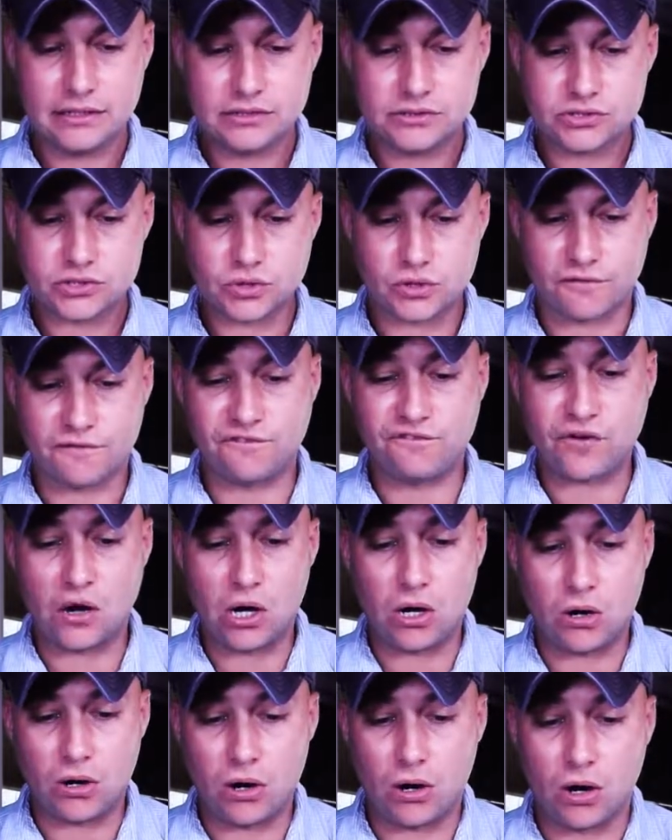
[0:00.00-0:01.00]
sort of
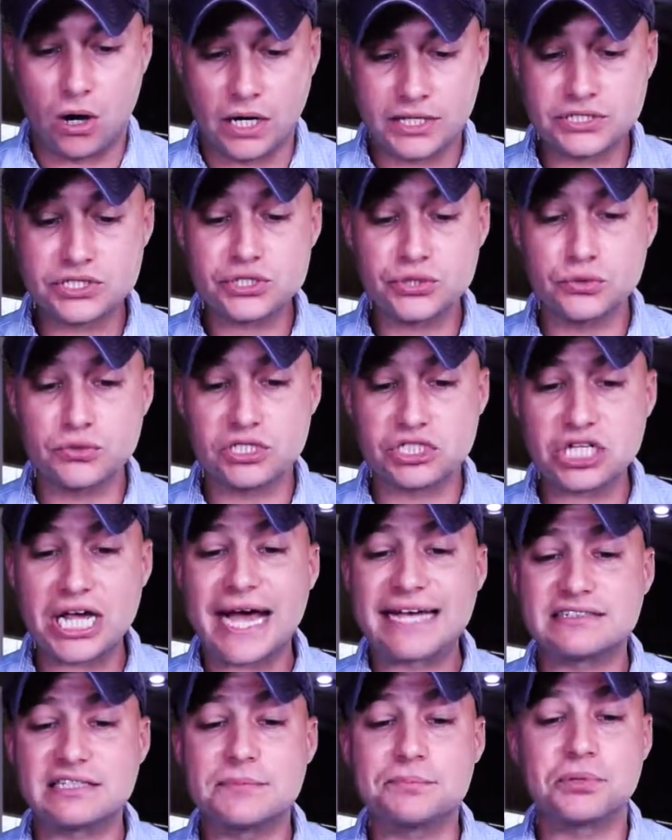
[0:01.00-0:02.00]
fall onto the
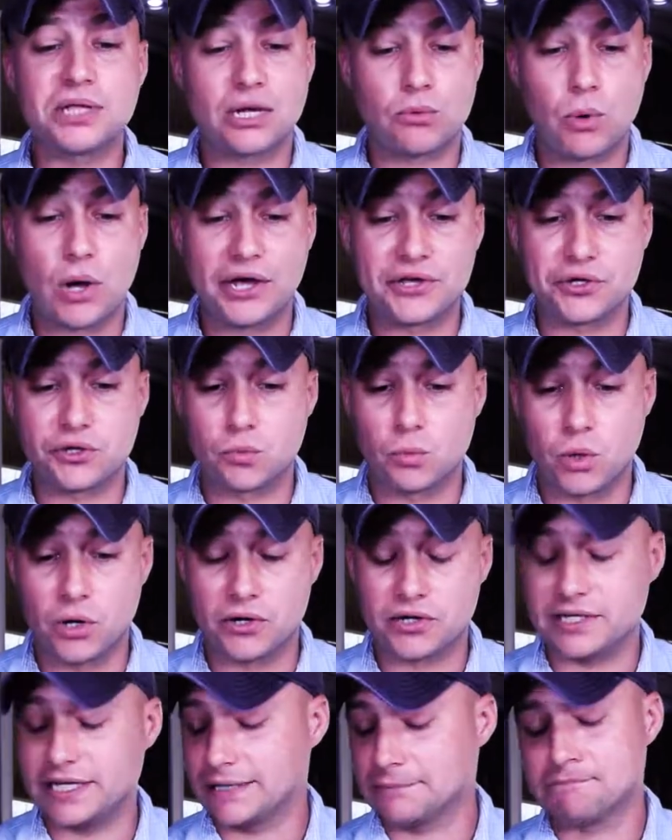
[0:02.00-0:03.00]
chassis plate while you're
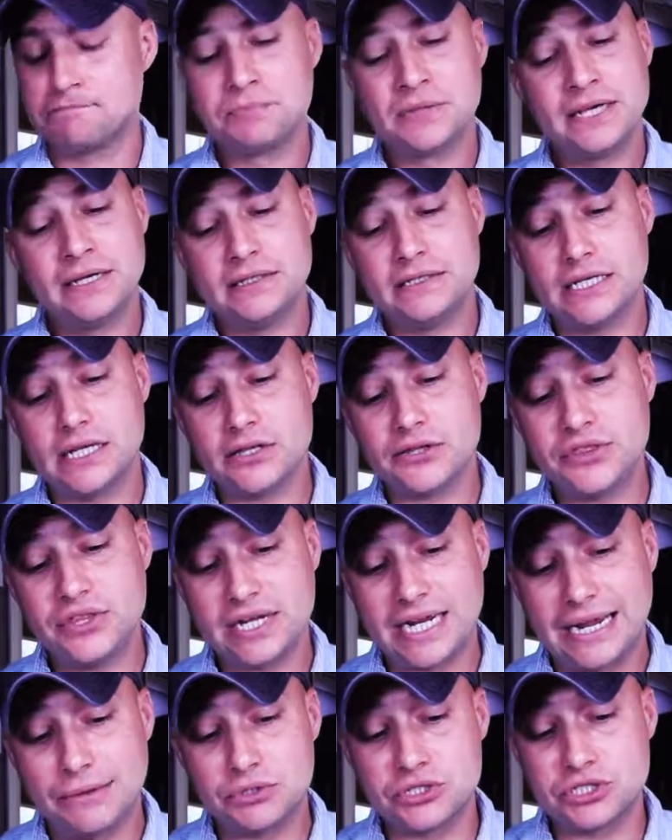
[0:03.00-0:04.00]
working. The other
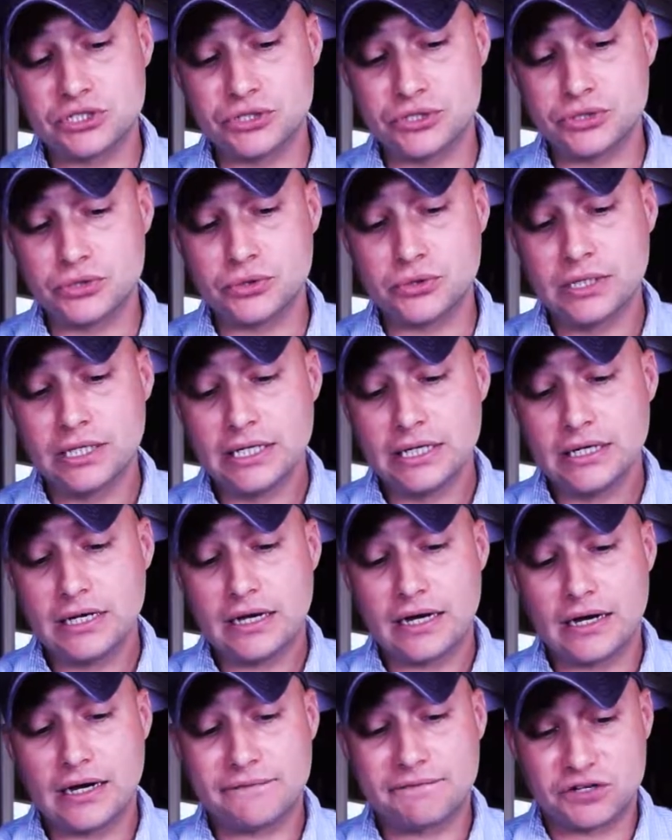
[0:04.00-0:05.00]
thing I would do,
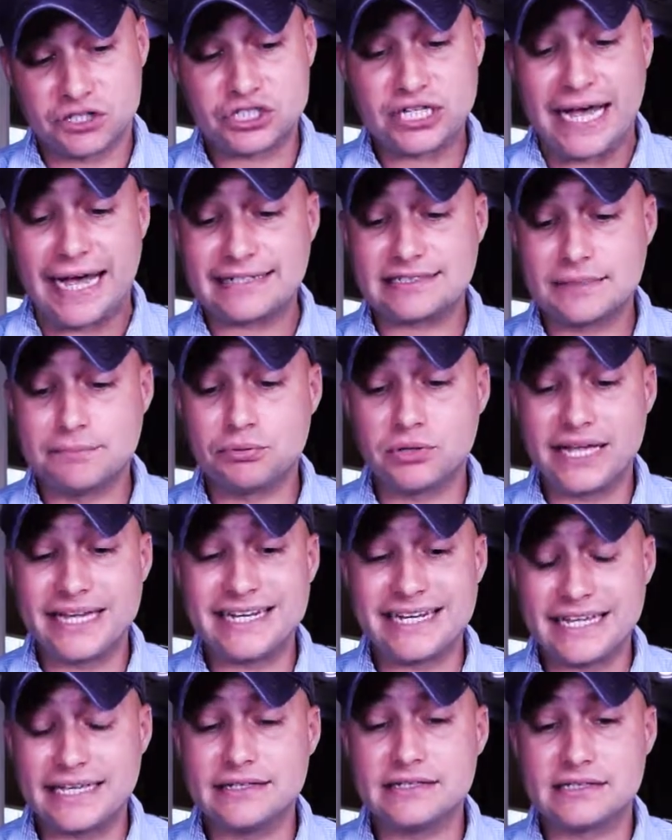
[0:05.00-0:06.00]
if your chassis
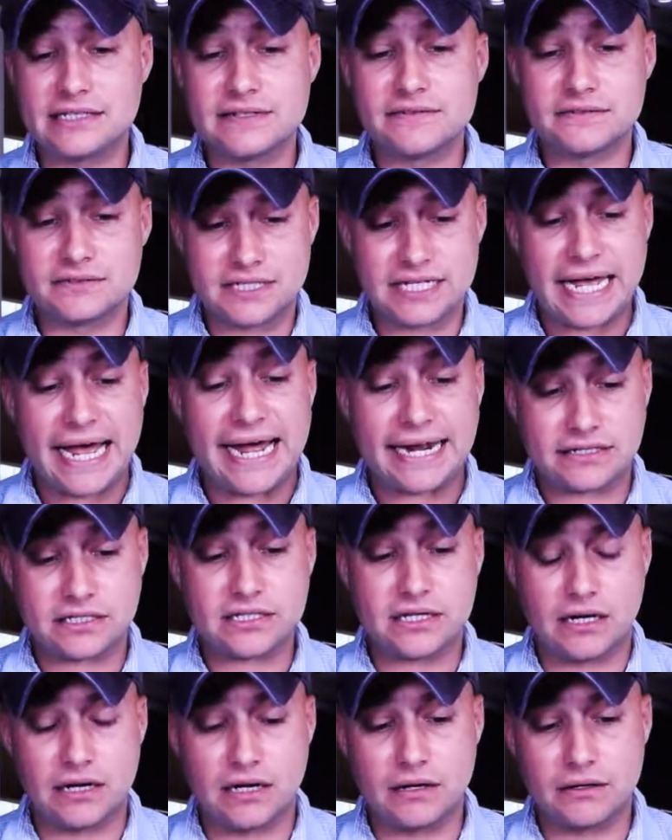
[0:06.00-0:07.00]
plate is intact
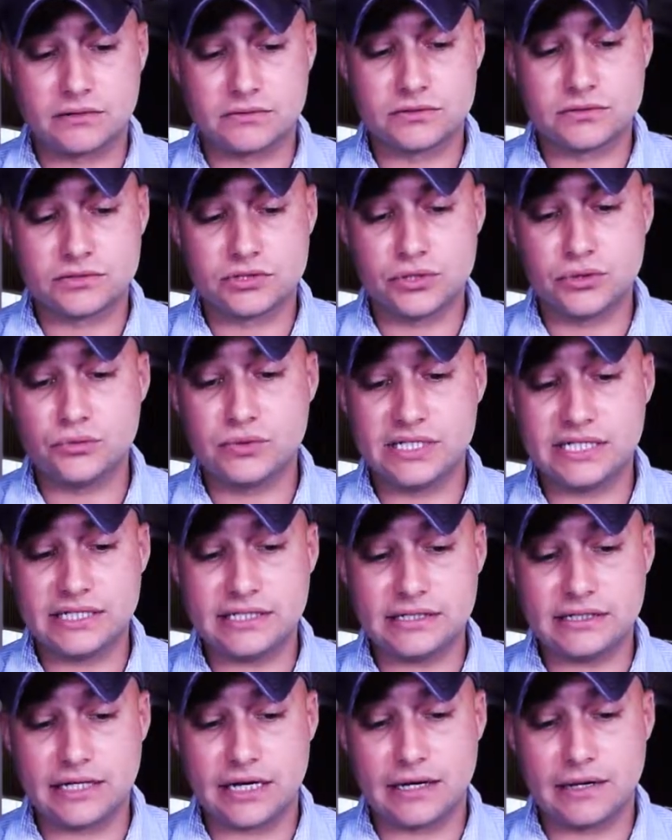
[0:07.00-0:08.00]
to
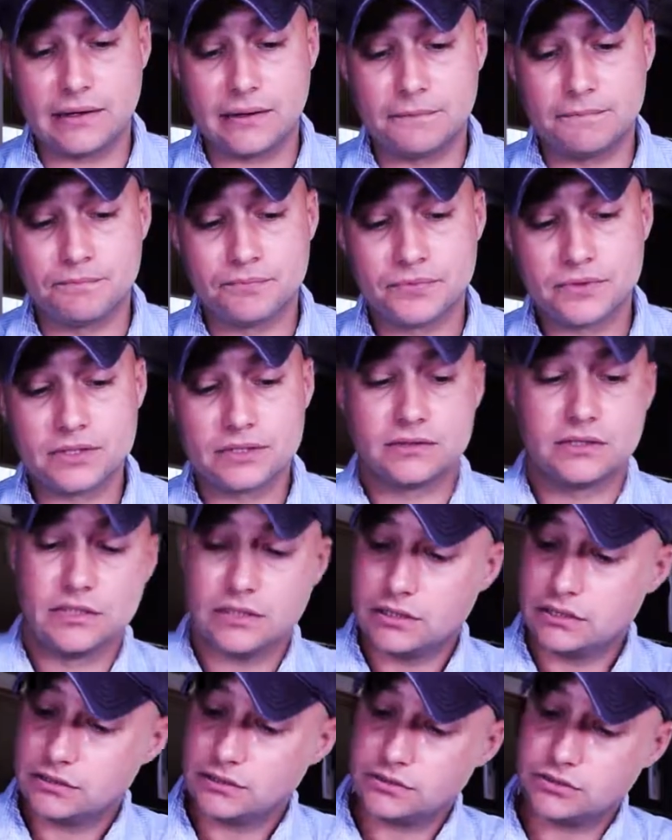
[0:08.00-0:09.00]
the
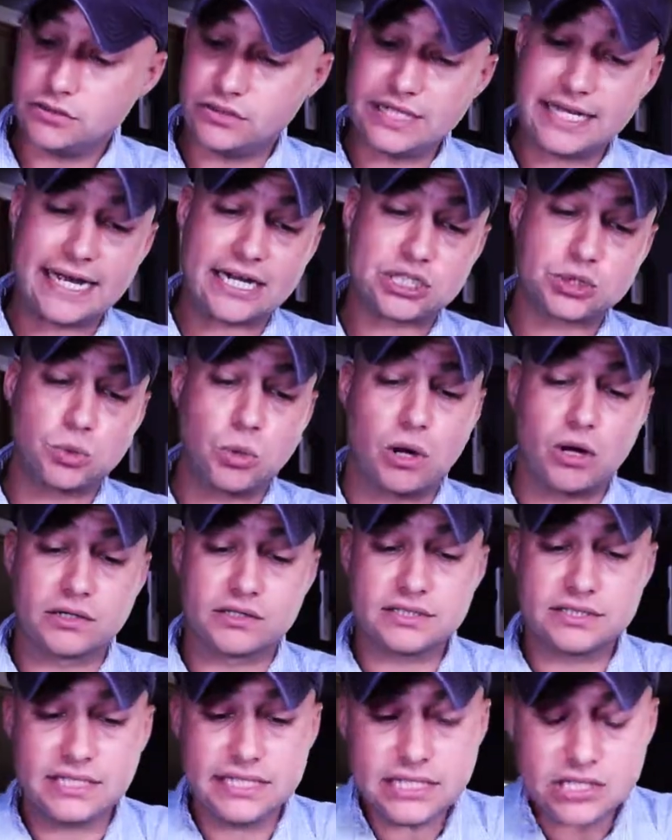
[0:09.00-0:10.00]
actual
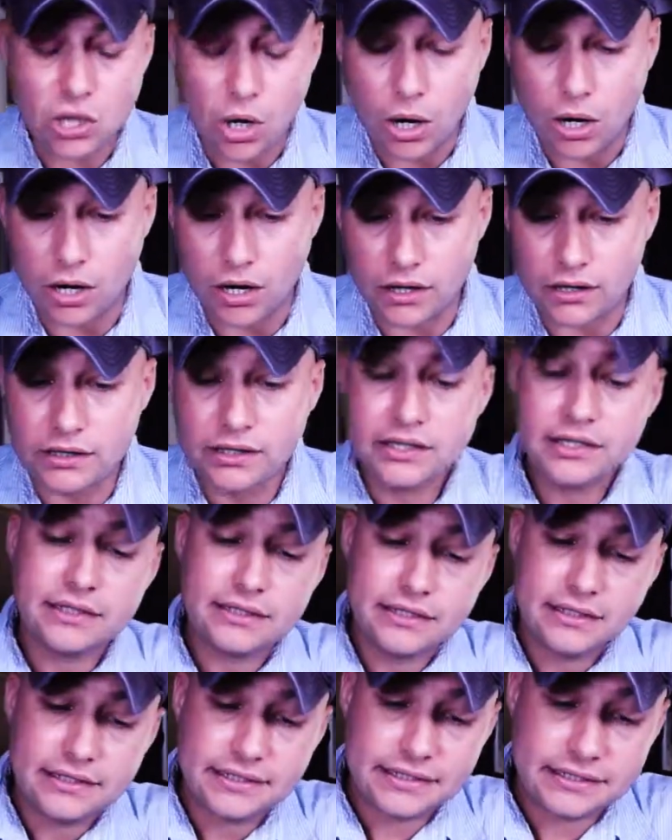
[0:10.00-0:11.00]
RC car,
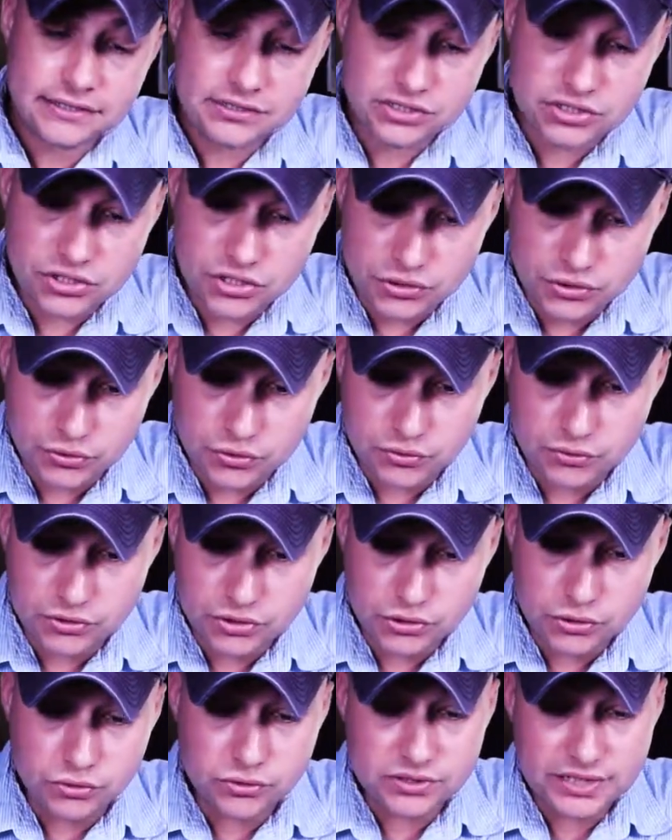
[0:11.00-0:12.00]
is to
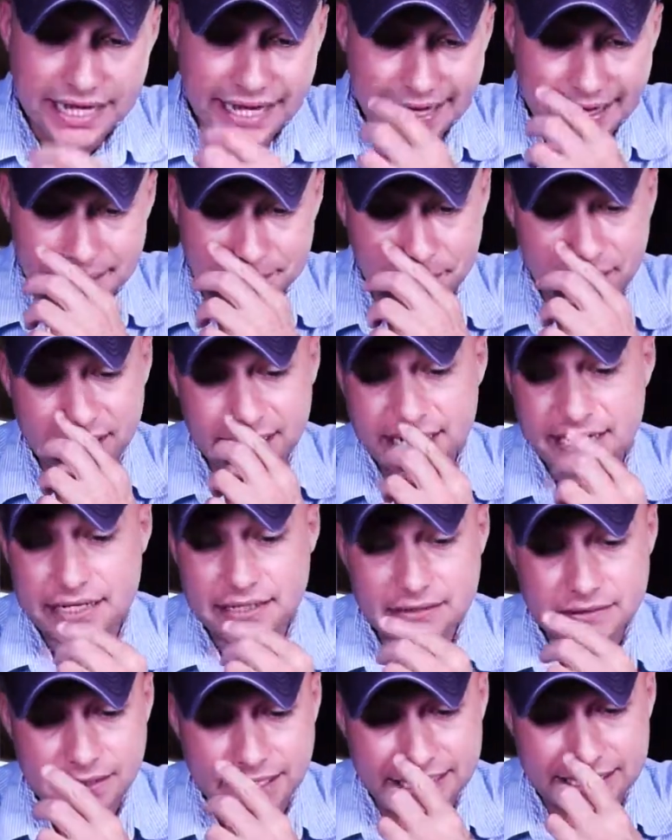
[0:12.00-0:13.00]
use a pick
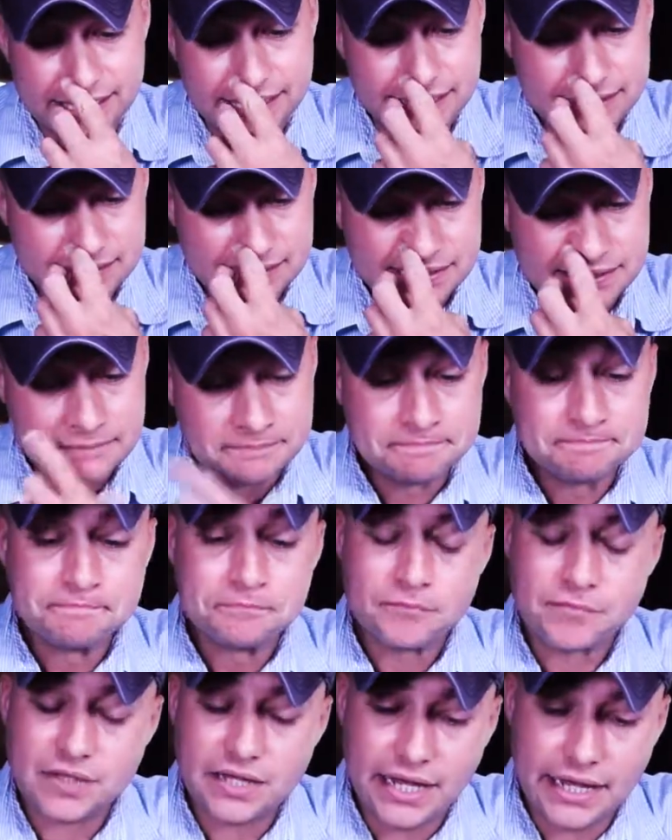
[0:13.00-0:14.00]
like this
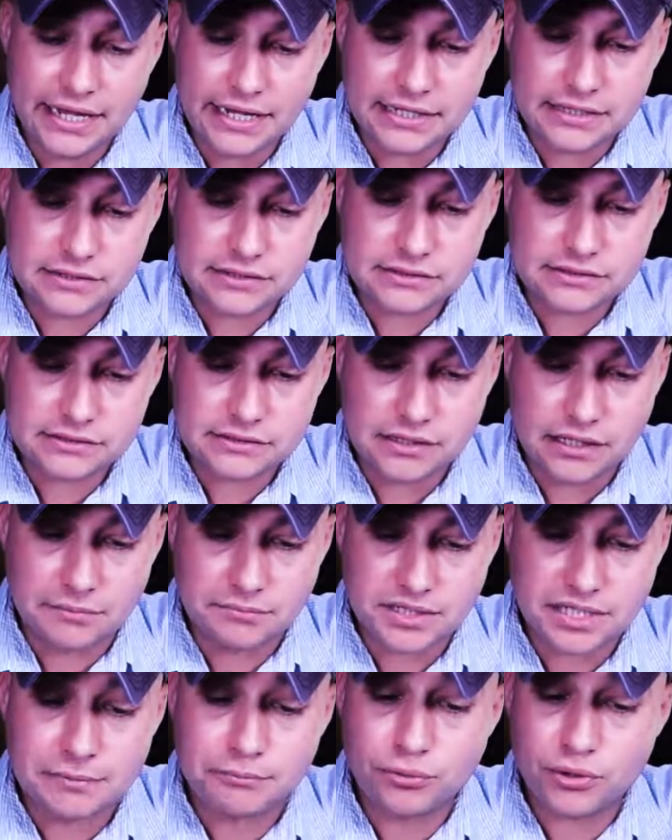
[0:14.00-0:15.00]
and some
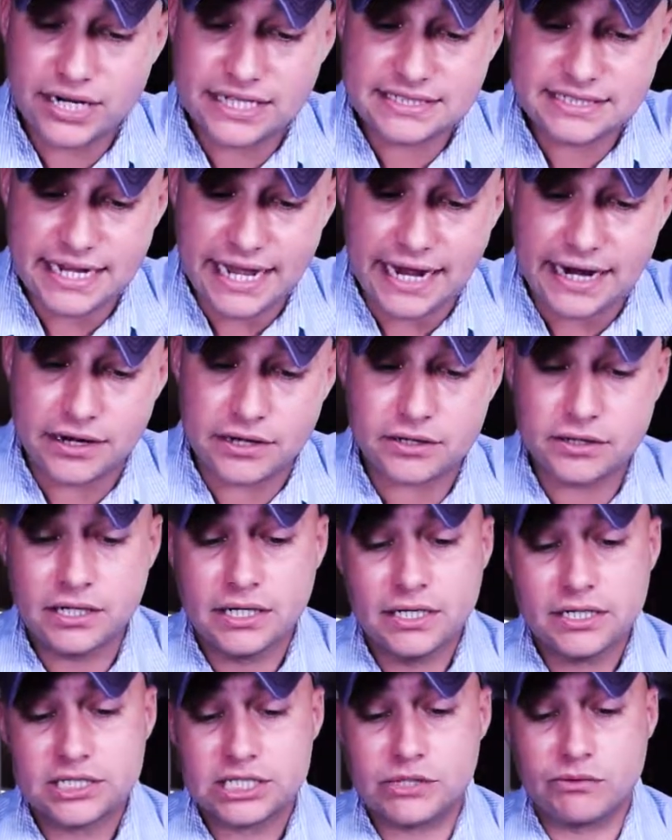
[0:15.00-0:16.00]
compressed air
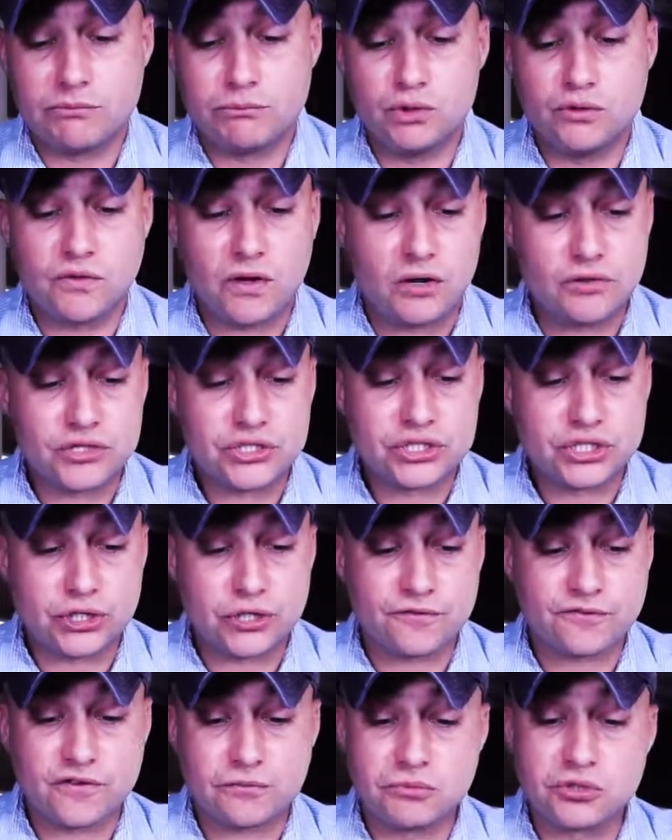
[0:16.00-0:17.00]
to remove all the
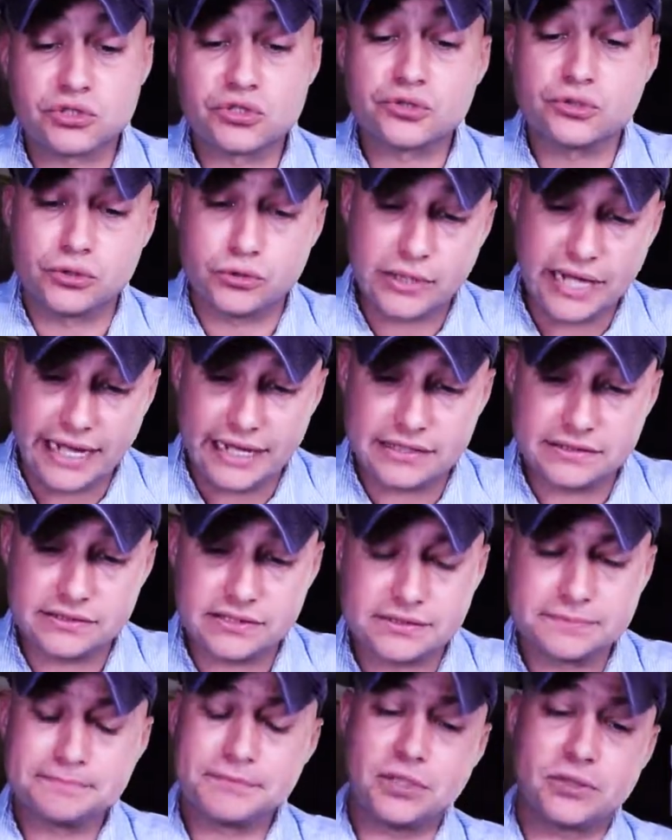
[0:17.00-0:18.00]
dirt from the screw
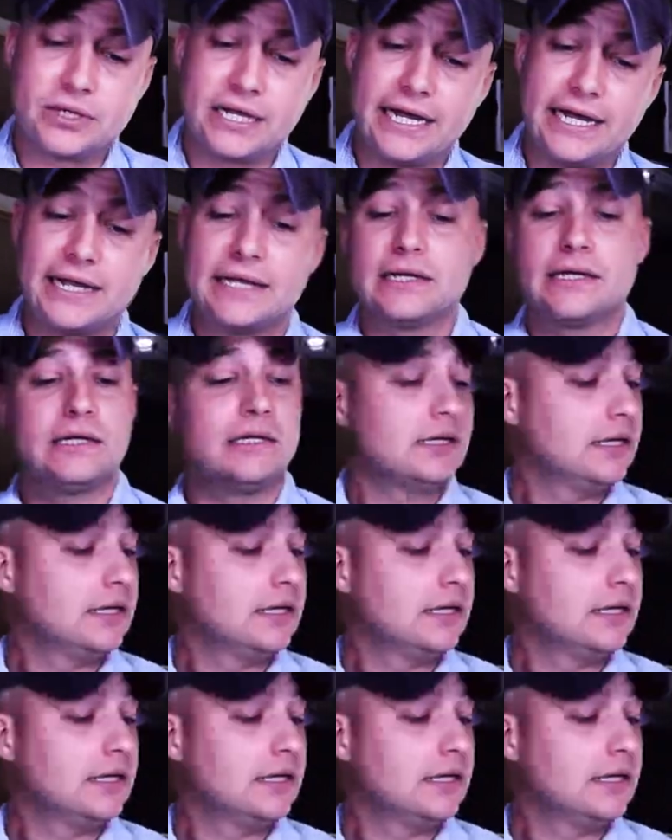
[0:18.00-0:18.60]
heads, okay?